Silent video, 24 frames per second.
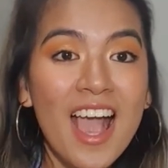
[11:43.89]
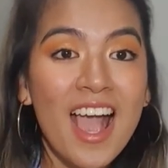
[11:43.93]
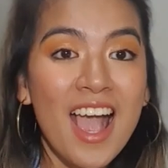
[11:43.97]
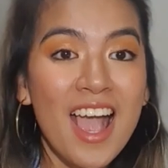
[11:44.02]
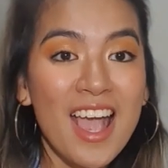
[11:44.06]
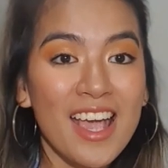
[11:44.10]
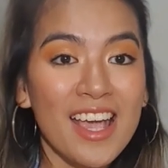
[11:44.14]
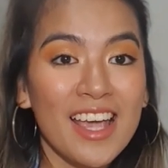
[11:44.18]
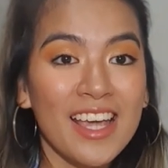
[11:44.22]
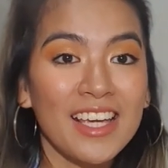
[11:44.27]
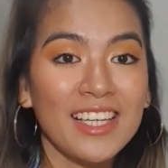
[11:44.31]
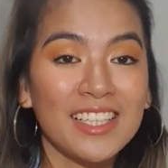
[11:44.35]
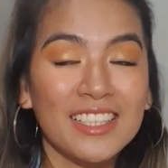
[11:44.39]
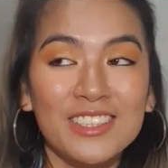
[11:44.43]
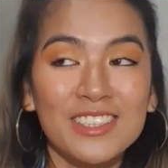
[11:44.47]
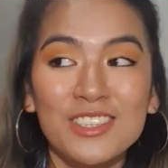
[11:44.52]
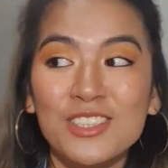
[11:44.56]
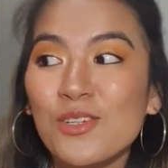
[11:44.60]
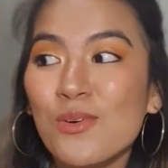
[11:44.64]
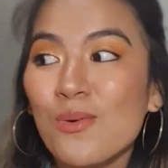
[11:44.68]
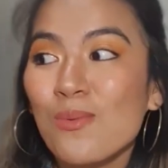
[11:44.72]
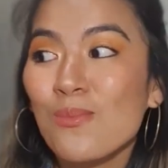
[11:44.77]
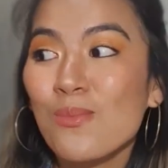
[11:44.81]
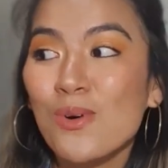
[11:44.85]
and
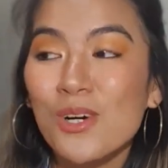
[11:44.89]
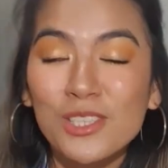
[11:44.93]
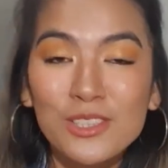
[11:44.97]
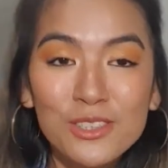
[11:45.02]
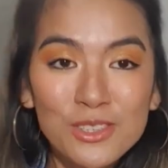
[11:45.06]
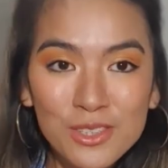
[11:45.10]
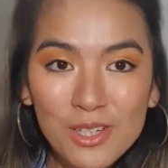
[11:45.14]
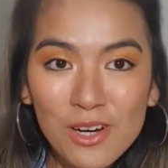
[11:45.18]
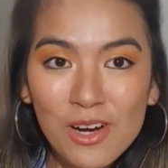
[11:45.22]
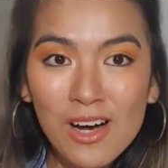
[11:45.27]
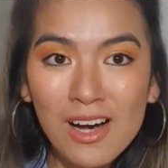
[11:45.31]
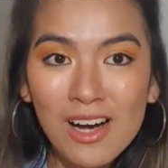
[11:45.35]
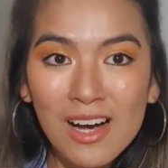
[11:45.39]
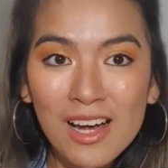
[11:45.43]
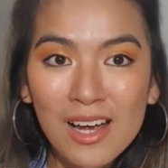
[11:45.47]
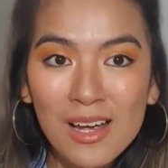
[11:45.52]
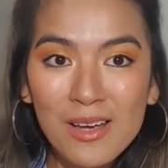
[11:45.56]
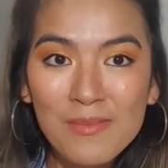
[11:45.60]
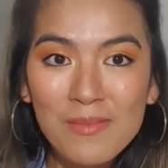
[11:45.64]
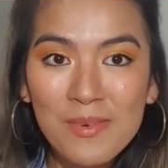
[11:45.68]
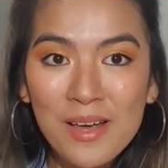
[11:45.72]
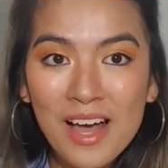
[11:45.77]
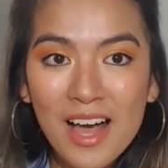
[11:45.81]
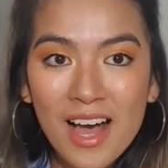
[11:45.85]
one
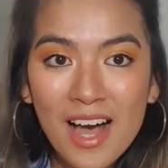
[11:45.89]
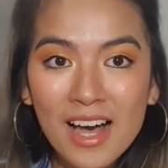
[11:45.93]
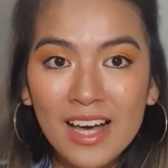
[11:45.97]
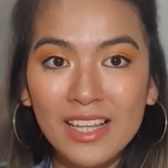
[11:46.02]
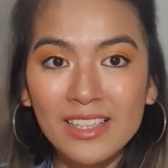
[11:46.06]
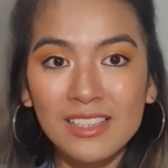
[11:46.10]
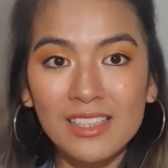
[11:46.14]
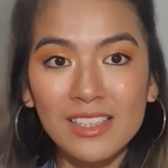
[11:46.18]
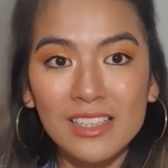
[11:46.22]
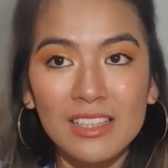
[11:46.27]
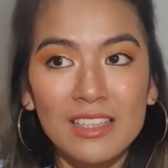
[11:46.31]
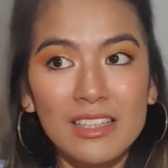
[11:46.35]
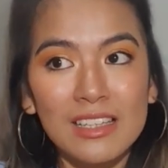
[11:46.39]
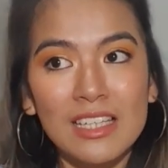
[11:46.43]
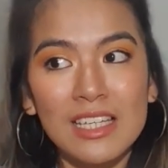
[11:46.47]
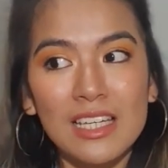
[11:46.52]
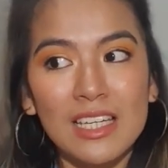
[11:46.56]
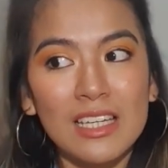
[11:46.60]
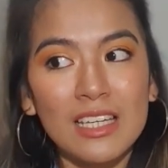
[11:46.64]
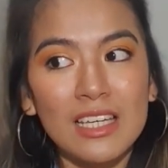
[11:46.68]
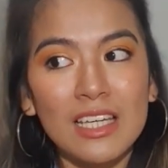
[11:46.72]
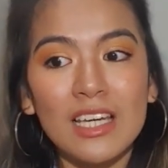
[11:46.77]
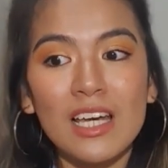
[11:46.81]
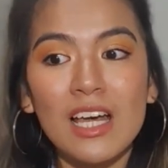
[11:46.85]
time at
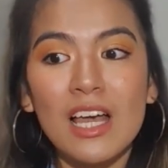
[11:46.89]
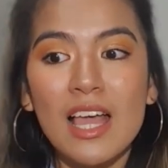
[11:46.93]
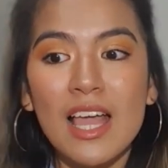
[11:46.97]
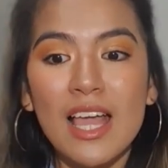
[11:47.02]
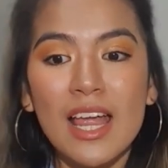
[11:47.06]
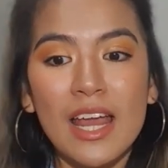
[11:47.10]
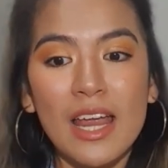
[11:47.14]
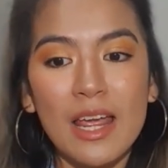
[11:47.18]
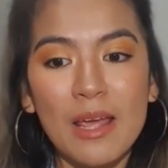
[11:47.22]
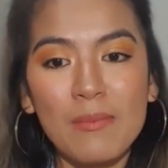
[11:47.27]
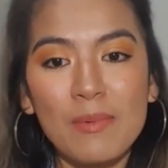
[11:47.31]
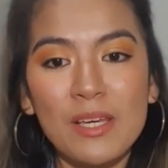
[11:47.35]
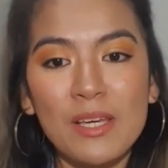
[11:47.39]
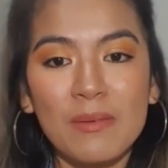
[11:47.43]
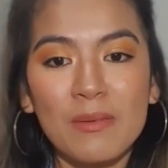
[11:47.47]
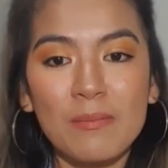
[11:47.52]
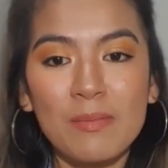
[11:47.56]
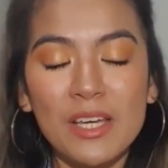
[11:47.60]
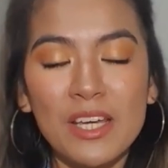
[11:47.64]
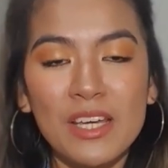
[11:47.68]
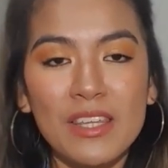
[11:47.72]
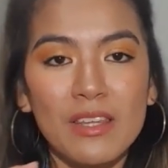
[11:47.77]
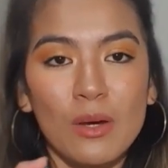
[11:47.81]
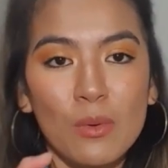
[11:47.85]
the
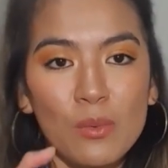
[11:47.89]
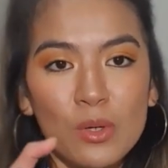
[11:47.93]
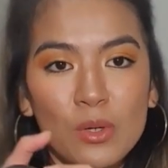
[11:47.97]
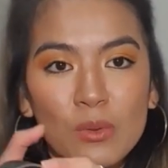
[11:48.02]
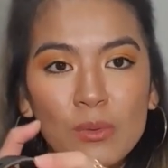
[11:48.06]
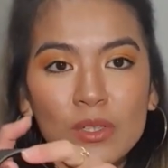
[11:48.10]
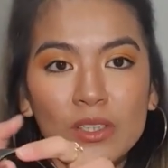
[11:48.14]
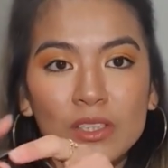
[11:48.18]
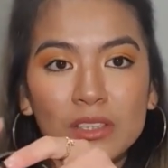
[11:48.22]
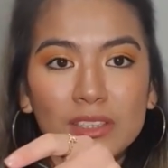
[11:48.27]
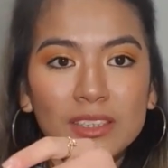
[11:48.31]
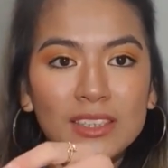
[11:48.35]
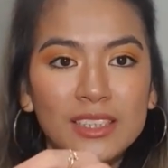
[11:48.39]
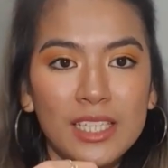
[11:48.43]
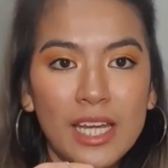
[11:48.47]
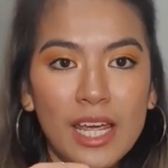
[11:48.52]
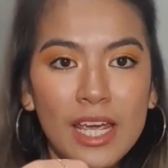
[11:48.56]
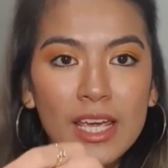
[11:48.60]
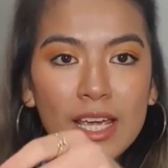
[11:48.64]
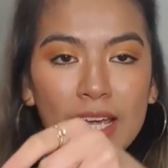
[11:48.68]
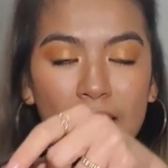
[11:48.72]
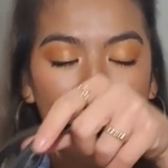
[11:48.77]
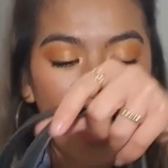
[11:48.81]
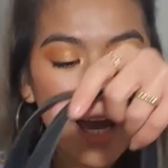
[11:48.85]
Airbnb that we were
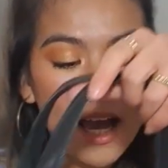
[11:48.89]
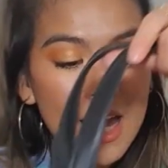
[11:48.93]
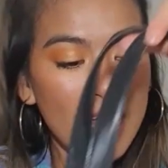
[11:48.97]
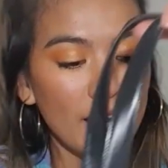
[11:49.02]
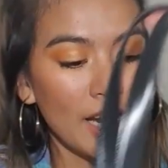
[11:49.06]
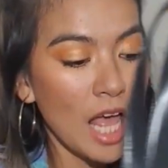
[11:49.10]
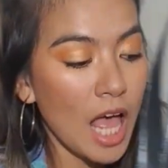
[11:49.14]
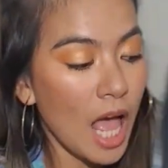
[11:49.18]
staying at,